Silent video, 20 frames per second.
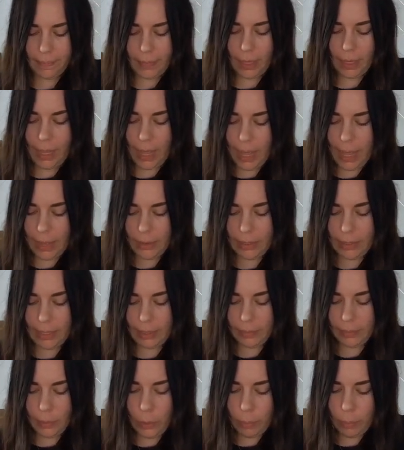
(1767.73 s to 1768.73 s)
I was
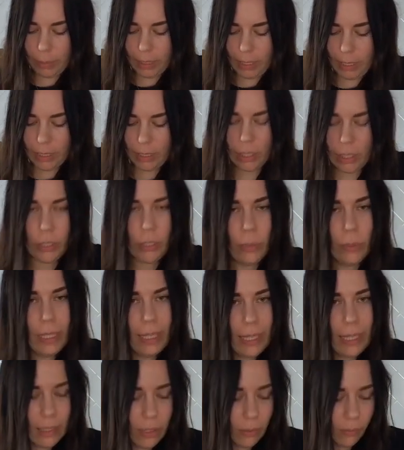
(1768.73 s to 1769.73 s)
like, nope, I'm gonna do a
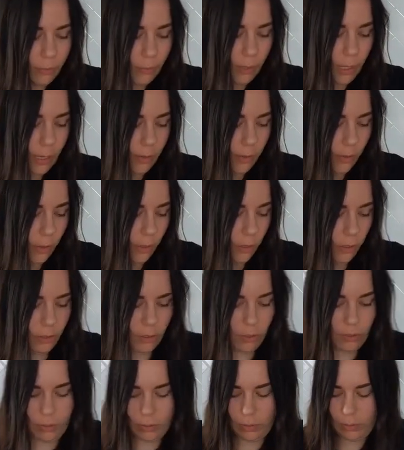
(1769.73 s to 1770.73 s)
yeast-free
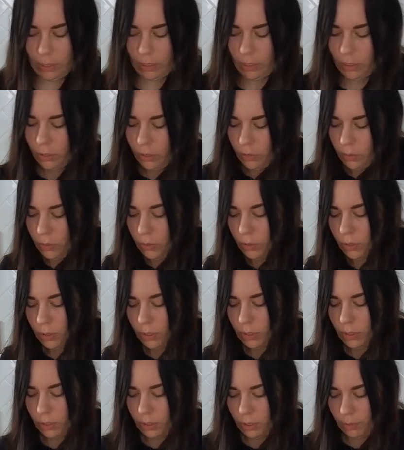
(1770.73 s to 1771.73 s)
version so we can just use
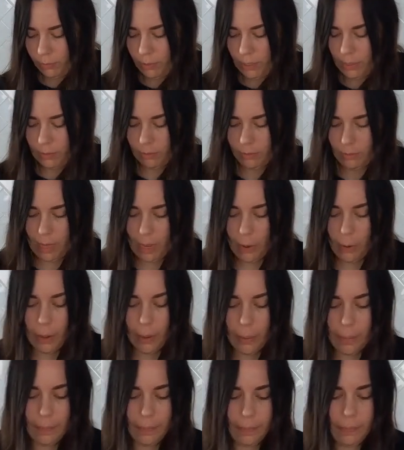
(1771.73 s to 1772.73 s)
self-raising
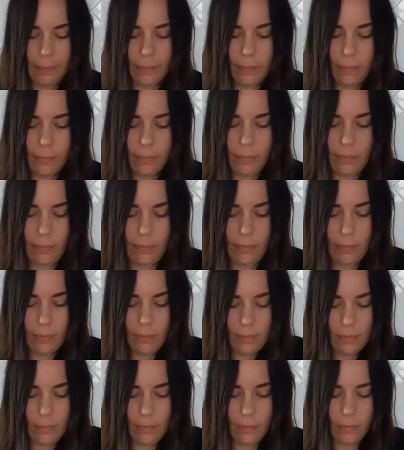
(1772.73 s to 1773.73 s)
flour
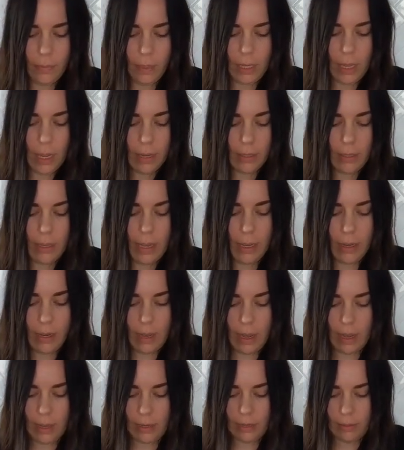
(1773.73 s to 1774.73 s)
and cut down
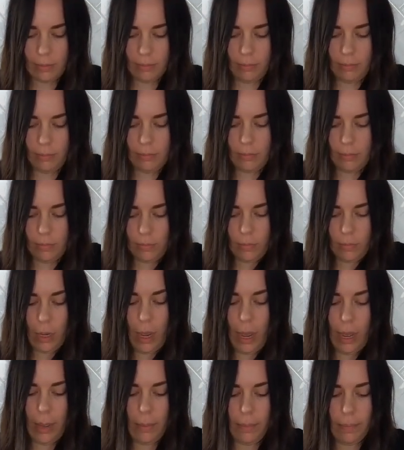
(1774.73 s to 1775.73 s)
our
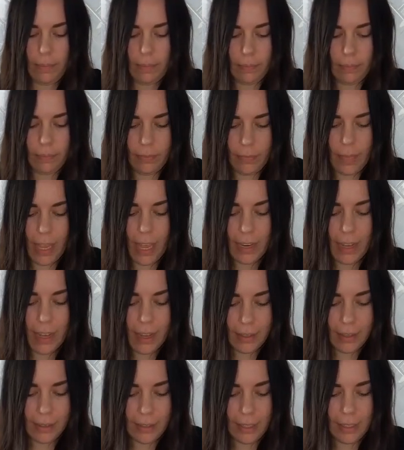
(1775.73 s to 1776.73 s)
time and
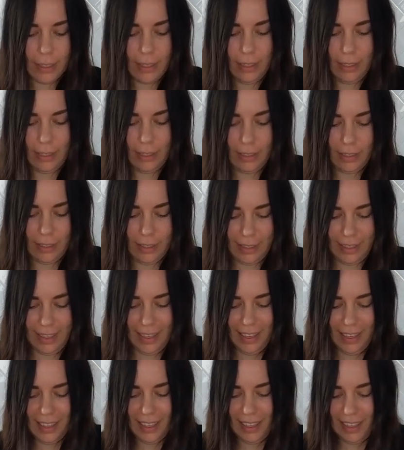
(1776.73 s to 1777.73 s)
our thinking,
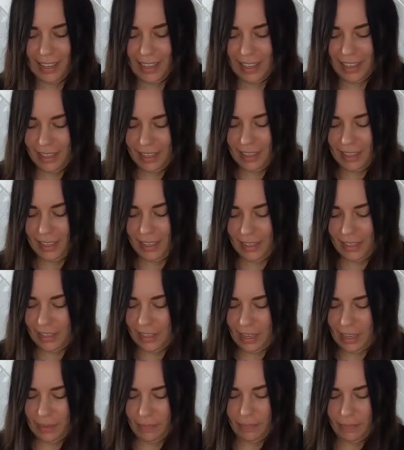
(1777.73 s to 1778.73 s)

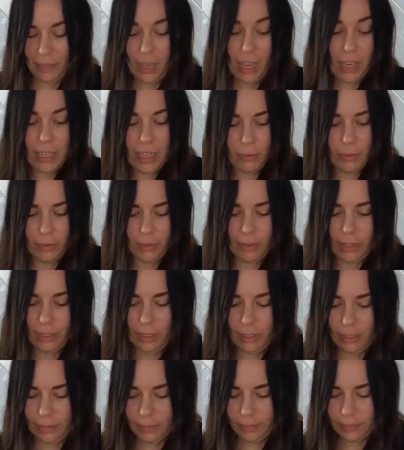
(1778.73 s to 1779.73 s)
our need for thinking.